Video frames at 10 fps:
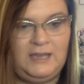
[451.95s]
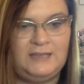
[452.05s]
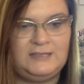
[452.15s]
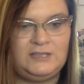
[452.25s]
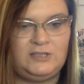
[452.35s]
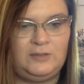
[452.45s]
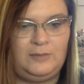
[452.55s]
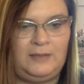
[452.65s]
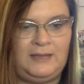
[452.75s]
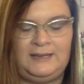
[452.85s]
says you
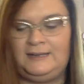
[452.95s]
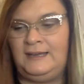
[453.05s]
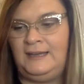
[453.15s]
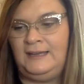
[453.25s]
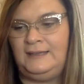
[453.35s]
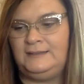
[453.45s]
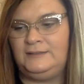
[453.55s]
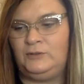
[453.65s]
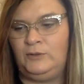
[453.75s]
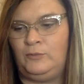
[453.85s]
apply it at night
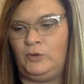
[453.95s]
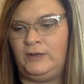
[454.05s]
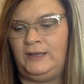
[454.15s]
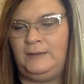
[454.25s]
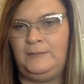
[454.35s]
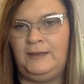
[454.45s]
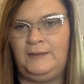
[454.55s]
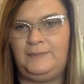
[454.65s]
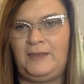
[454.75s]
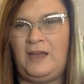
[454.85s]
or morning, but
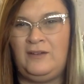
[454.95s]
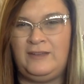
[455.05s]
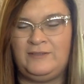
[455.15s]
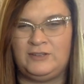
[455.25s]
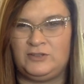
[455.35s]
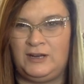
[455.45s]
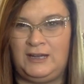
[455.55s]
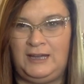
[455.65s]
I'll give it a try.